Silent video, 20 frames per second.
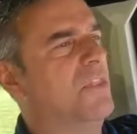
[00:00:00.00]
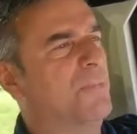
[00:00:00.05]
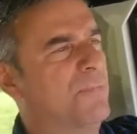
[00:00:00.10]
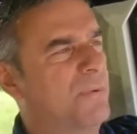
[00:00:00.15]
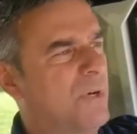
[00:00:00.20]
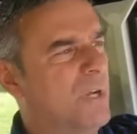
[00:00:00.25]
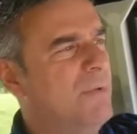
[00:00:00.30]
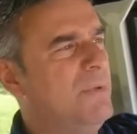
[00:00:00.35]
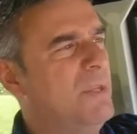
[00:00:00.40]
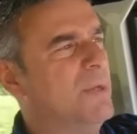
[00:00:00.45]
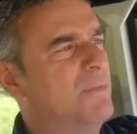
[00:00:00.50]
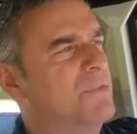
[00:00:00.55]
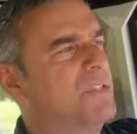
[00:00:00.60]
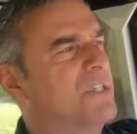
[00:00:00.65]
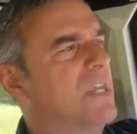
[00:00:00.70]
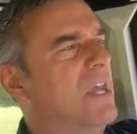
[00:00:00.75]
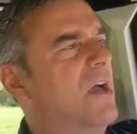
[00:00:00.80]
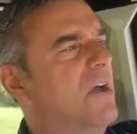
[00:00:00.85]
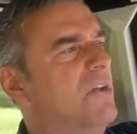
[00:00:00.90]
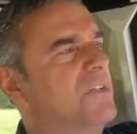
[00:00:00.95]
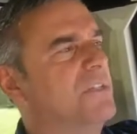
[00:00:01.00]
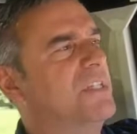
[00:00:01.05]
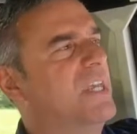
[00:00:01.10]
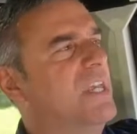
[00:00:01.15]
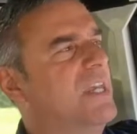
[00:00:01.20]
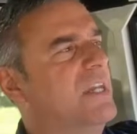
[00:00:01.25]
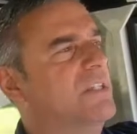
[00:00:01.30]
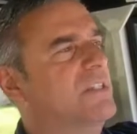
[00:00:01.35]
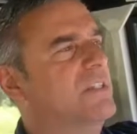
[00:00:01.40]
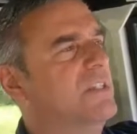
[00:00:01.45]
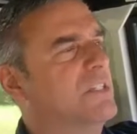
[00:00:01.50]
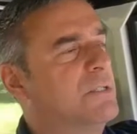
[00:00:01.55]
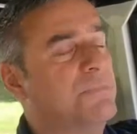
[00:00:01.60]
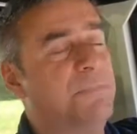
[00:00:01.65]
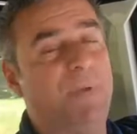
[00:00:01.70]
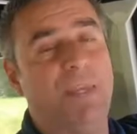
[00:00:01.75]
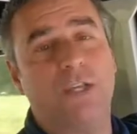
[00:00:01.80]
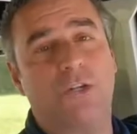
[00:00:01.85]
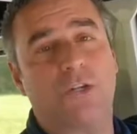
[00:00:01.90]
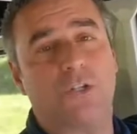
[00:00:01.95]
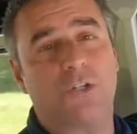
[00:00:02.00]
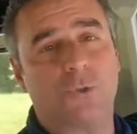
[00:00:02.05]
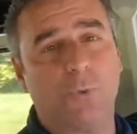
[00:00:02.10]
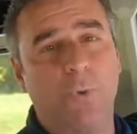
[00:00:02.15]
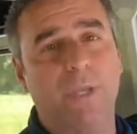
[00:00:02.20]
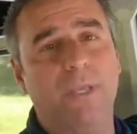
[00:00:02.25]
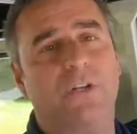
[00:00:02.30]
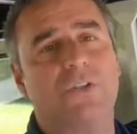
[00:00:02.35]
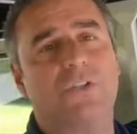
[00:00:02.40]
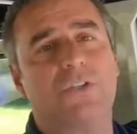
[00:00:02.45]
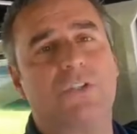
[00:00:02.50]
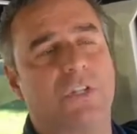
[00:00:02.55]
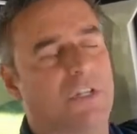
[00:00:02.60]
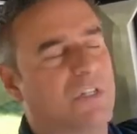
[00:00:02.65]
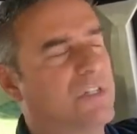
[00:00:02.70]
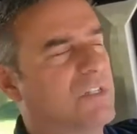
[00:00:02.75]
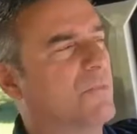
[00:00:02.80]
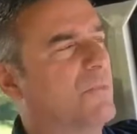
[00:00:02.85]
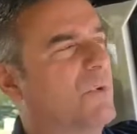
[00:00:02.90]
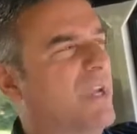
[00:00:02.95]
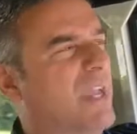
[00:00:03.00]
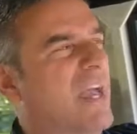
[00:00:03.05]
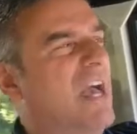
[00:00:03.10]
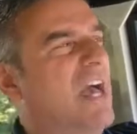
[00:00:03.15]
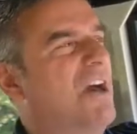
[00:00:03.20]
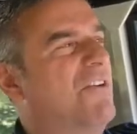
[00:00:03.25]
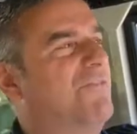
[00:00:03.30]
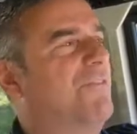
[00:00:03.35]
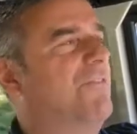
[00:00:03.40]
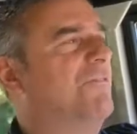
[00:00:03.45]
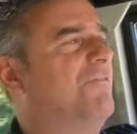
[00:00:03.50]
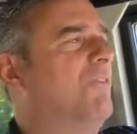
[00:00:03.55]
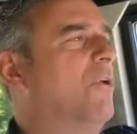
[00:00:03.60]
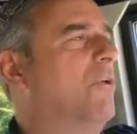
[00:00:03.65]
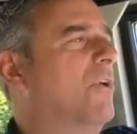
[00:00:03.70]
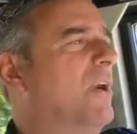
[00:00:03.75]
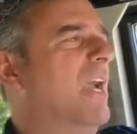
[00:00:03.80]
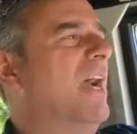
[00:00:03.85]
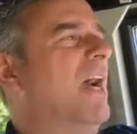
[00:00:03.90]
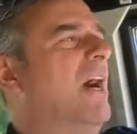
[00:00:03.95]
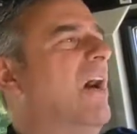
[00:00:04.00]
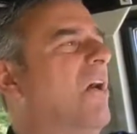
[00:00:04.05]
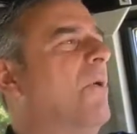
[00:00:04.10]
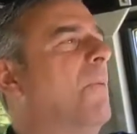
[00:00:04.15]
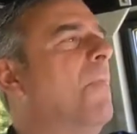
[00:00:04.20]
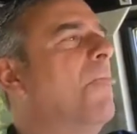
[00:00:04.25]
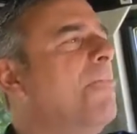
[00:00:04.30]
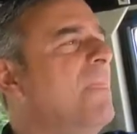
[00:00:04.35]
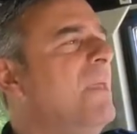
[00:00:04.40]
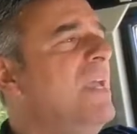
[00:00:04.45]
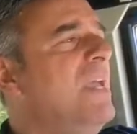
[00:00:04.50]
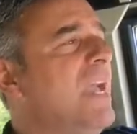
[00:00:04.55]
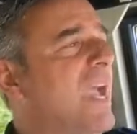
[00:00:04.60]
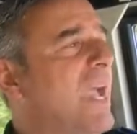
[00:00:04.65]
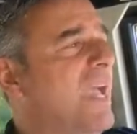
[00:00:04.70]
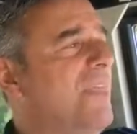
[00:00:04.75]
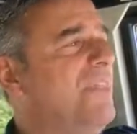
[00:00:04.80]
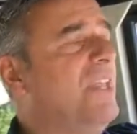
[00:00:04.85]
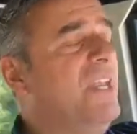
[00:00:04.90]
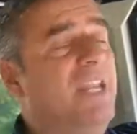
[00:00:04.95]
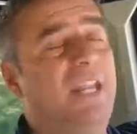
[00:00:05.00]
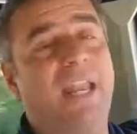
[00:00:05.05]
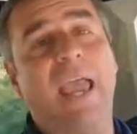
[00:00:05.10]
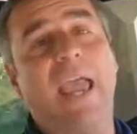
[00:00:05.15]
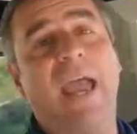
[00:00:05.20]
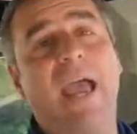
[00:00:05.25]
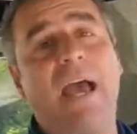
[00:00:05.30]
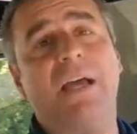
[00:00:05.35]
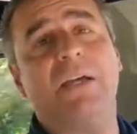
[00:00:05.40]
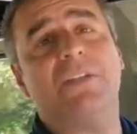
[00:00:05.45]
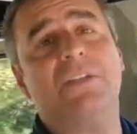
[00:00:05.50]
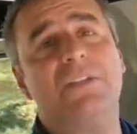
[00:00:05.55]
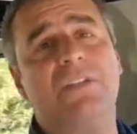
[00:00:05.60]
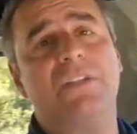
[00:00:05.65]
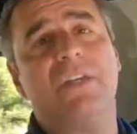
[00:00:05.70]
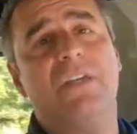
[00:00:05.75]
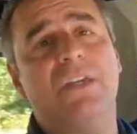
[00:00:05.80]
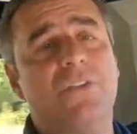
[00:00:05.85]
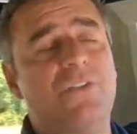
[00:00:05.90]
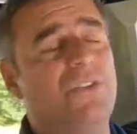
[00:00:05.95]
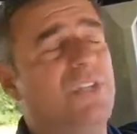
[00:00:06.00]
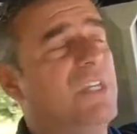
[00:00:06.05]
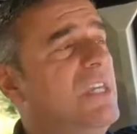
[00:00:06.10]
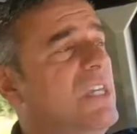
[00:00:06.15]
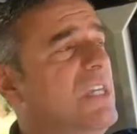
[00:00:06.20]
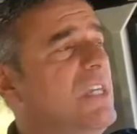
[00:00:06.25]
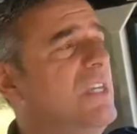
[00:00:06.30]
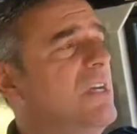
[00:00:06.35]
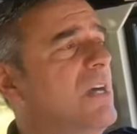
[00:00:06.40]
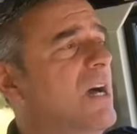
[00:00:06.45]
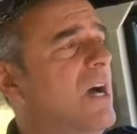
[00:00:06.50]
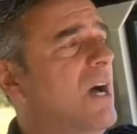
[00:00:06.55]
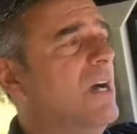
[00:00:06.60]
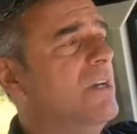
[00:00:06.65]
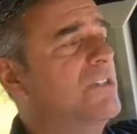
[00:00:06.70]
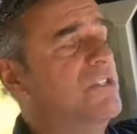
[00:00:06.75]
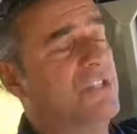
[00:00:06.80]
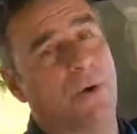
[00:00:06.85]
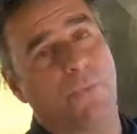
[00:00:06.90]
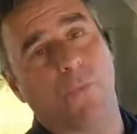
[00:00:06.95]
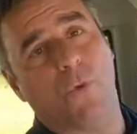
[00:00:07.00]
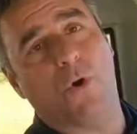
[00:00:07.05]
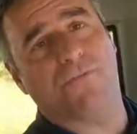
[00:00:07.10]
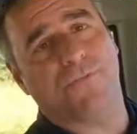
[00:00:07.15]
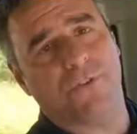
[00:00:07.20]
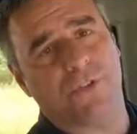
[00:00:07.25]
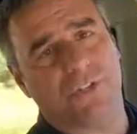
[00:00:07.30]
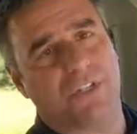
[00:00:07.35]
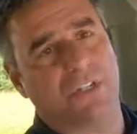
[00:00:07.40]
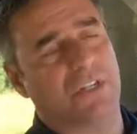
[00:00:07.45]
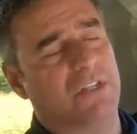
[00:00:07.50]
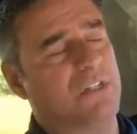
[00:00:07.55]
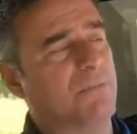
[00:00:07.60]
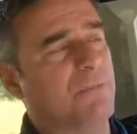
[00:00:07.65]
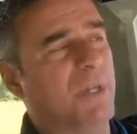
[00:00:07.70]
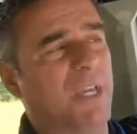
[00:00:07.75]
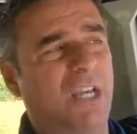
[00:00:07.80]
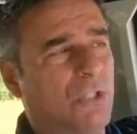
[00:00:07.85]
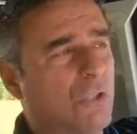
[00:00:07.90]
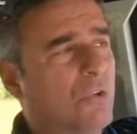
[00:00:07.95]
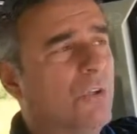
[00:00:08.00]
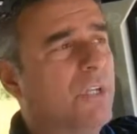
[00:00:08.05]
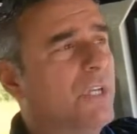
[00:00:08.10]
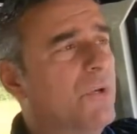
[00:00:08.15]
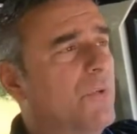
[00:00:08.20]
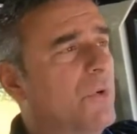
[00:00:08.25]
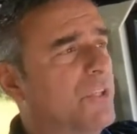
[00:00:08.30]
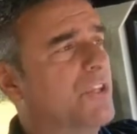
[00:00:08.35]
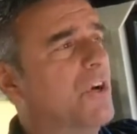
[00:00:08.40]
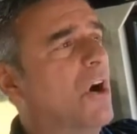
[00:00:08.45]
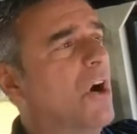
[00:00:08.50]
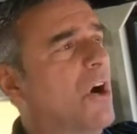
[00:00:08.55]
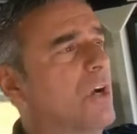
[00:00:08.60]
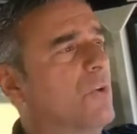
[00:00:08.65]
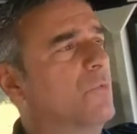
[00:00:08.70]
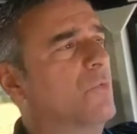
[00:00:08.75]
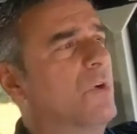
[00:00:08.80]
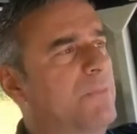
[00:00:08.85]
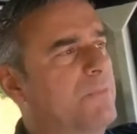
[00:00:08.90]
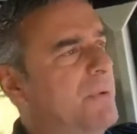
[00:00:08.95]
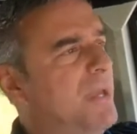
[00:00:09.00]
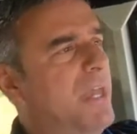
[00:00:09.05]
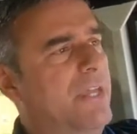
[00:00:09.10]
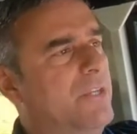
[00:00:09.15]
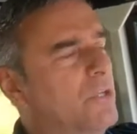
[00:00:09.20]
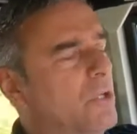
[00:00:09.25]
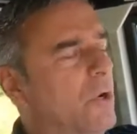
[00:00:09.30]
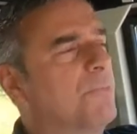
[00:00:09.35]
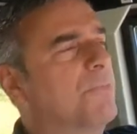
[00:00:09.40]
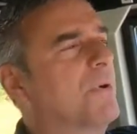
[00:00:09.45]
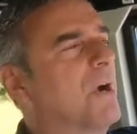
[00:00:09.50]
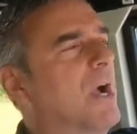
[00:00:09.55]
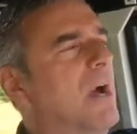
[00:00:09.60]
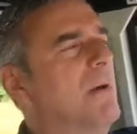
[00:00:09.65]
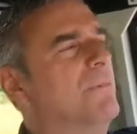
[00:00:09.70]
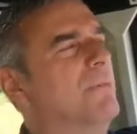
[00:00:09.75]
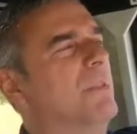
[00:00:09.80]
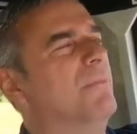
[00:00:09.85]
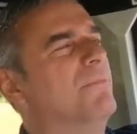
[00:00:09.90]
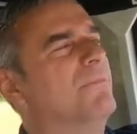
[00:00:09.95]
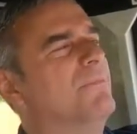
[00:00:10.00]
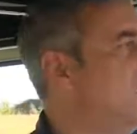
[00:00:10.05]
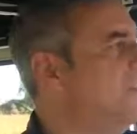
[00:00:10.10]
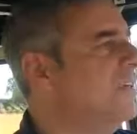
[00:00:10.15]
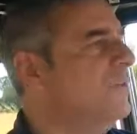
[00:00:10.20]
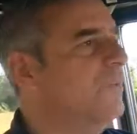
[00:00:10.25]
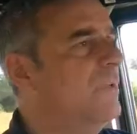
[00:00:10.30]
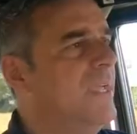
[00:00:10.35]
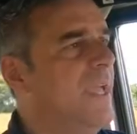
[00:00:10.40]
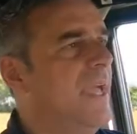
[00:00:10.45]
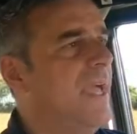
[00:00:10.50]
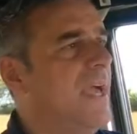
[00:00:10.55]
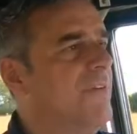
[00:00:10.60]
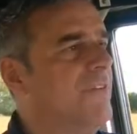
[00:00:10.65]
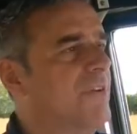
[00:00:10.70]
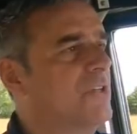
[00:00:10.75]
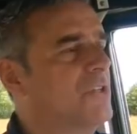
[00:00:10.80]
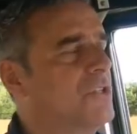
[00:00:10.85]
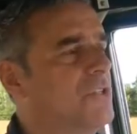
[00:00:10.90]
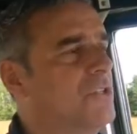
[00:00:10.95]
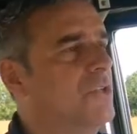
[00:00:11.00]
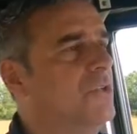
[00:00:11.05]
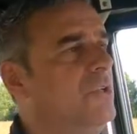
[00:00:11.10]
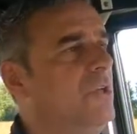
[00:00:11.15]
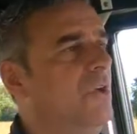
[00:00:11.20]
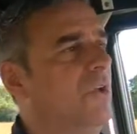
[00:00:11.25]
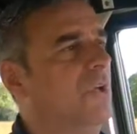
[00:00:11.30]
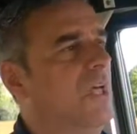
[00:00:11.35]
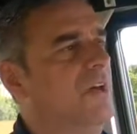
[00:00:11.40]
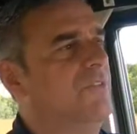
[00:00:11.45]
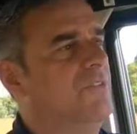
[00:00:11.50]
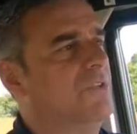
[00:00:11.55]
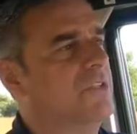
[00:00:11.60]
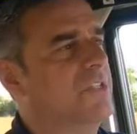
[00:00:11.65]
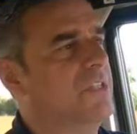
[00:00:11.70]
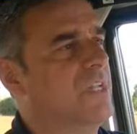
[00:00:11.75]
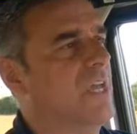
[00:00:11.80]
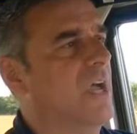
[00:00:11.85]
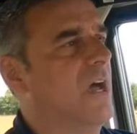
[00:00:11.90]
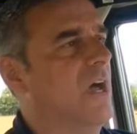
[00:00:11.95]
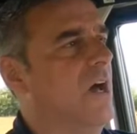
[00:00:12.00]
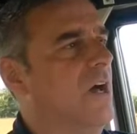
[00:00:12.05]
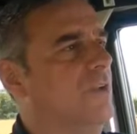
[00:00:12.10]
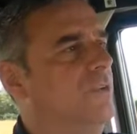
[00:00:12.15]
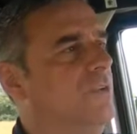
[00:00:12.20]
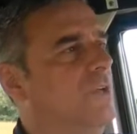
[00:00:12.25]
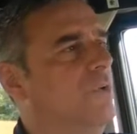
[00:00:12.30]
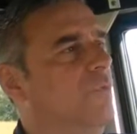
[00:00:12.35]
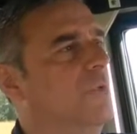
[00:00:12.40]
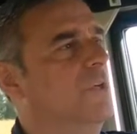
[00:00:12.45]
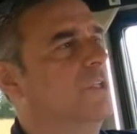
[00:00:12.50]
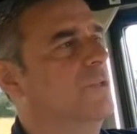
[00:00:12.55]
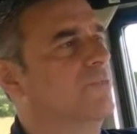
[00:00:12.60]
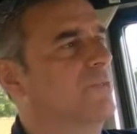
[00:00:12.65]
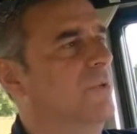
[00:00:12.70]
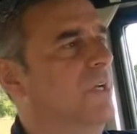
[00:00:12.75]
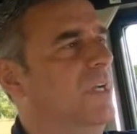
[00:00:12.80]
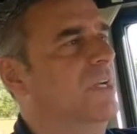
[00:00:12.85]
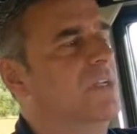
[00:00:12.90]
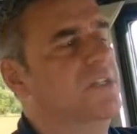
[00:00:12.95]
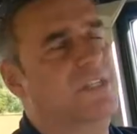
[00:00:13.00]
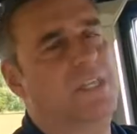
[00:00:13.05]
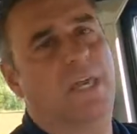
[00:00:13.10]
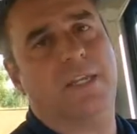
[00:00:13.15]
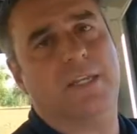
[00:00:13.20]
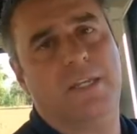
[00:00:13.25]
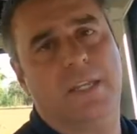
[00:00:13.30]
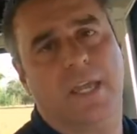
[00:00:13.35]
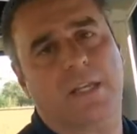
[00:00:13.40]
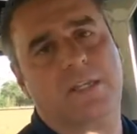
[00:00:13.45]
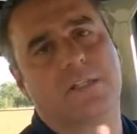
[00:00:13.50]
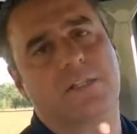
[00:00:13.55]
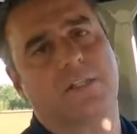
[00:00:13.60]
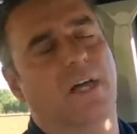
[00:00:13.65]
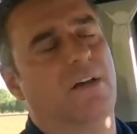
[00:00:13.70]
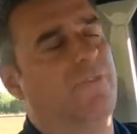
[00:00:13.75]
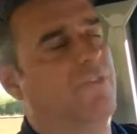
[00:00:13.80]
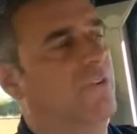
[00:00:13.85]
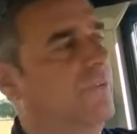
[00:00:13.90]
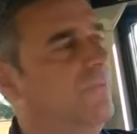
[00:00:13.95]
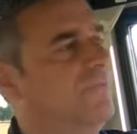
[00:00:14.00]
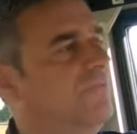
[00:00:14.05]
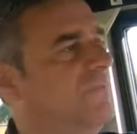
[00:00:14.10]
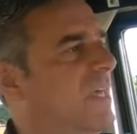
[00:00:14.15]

The premium sound takes the speaker tweeter system we have from Focal, and then it adds the subwoofer system, including with the hardwood bed, no problem. And then we have our studio level sound, which brings that next level.